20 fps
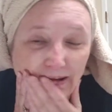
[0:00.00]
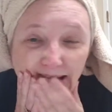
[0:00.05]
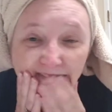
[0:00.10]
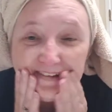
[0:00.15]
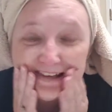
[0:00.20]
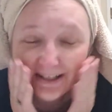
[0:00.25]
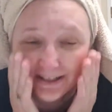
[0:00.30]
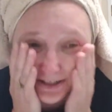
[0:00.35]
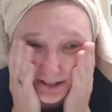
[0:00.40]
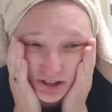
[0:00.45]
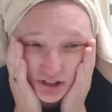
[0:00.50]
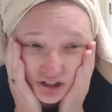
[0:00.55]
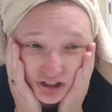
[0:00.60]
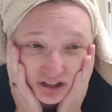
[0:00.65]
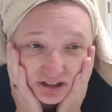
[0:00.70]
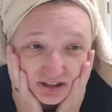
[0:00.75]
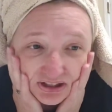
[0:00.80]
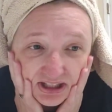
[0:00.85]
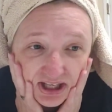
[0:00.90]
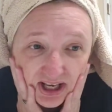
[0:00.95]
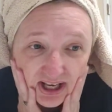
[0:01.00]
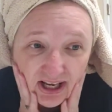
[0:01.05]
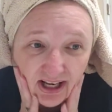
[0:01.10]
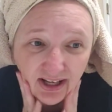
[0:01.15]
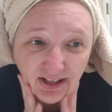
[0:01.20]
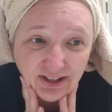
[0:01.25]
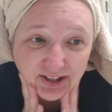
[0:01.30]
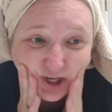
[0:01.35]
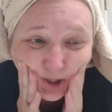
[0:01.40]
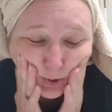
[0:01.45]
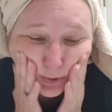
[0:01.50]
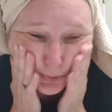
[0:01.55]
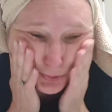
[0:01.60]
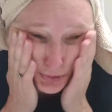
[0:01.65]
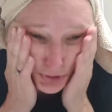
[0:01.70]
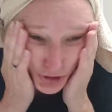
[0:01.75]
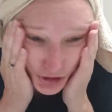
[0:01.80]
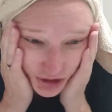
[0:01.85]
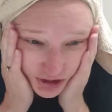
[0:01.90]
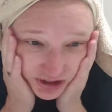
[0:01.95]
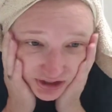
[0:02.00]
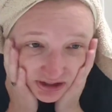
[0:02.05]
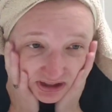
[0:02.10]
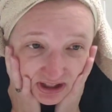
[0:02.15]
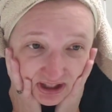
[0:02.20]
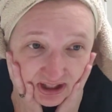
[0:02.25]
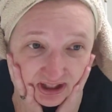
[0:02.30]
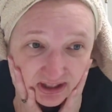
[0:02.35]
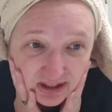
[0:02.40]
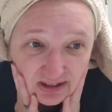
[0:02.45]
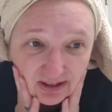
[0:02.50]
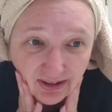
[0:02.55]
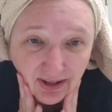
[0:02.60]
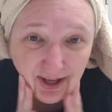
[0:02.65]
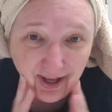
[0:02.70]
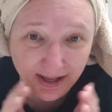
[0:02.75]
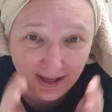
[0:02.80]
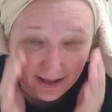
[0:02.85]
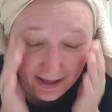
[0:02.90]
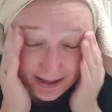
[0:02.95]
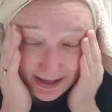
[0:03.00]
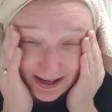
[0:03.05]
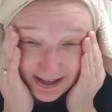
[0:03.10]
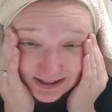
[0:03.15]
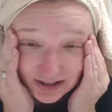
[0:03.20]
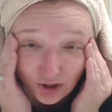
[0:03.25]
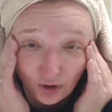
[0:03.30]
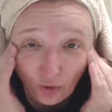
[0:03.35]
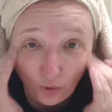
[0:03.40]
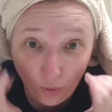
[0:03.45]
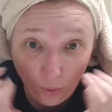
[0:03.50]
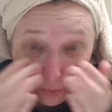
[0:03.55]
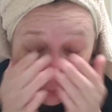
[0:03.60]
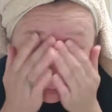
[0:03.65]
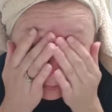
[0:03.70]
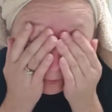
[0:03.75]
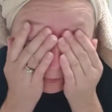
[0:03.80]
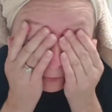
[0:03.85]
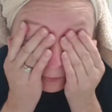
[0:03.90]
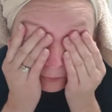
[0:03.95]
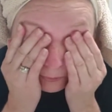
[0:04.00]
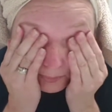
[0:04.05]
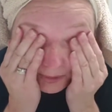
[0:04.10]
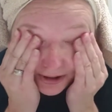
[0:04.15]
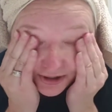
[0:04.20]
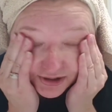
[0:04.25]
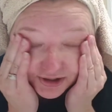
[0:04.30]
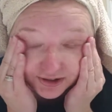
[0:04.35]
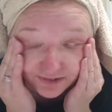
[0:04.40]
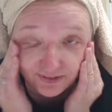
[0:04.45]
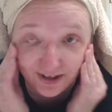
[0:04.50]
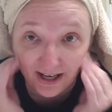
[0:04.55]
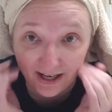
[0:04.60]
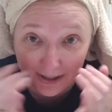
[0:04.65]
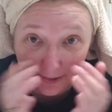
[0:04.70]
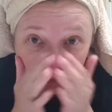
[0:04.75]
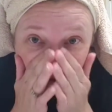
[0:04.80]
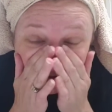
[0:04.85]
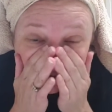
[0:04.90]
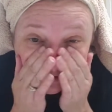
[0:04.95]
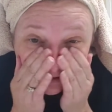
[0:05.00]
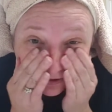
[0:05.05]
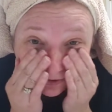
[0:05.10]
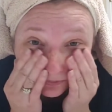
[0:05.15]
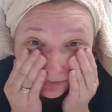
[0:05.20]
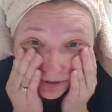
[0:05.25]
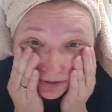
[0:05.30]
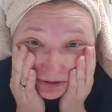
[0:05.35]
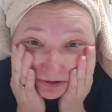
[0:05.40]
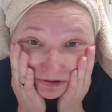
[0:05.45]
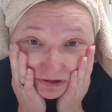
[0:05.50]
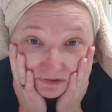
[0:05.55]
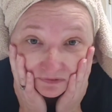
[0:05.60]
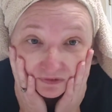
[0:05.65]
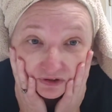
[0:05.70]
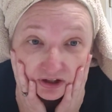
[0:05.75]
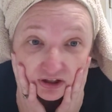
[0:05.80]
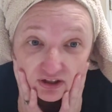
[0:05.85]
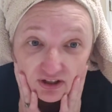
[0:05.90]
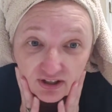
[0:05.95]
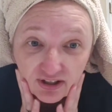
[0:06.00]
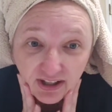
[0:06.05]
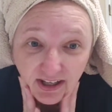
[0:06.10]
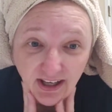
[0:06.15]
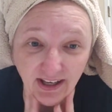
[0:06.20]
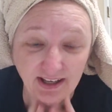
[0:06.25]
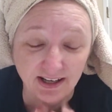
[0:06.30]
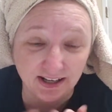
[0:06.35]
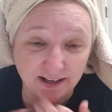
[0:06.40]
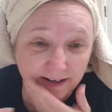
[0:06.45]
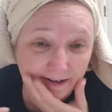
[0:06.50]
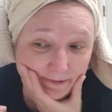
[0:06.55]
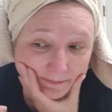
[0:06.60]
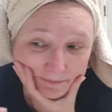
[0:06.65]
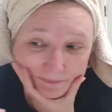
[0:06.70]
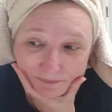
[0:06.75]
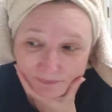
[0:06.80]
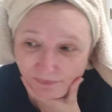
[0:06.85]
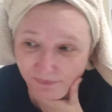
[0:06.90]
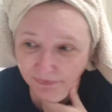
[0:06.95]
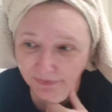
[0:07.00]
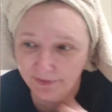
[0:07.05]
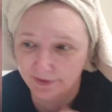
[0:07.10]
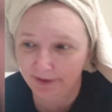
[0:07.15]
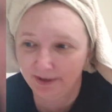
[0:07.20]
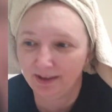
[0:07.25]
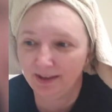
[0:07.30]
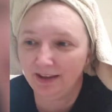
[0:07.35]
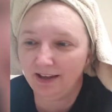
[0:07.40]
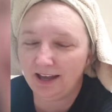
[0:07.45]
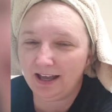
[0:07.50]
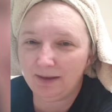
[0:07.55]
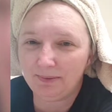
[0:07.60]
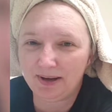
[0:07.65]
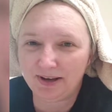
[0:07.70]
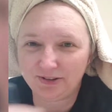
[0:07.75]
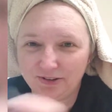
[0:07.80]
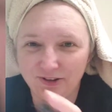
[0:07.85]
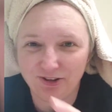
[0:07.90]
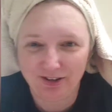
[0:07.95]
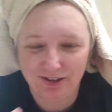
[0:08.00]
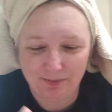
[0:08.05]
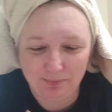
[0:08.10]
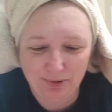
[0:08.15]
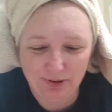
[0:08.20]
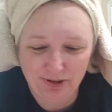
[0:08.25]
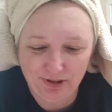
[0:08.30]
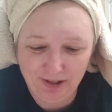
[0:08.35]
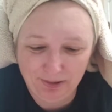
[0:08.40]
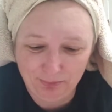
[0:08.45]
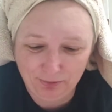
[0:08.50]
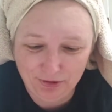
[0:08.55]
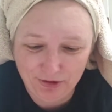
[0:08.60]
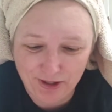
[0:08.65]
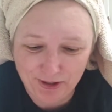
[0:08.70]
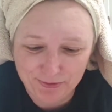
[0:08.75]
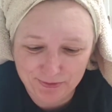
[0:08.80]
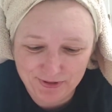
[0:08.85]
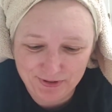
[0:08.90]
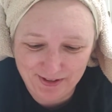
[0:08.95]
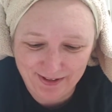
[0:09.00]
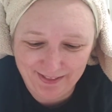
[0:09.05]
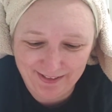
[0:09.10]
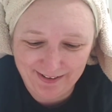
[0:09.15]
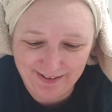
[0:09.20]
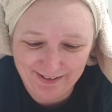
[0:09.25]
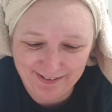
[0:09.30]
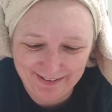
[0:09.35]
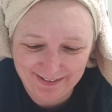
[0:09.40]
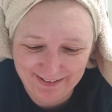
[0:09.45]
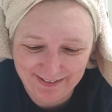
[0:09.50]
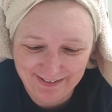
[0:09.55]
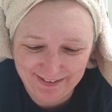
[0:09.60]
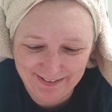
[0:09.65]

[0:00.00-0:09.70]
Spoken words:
It conditions and tones your skin, and it has a whole bunch of vitamins that are really good for your skin in it. I'm actually going to put a double dose in there